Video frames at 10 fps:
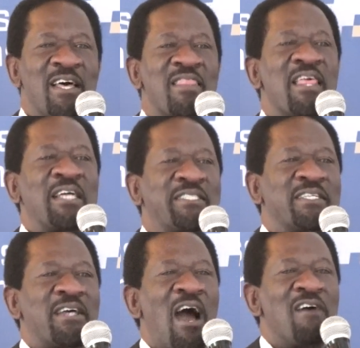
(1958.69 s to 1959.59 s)
that
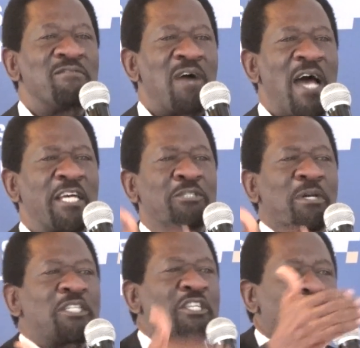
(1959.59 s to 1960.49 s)
have an
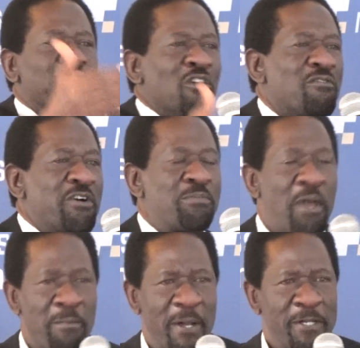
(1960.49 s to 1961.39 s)
expectation of a
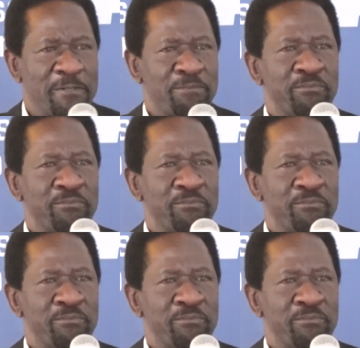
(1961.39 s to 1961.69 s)
repayment,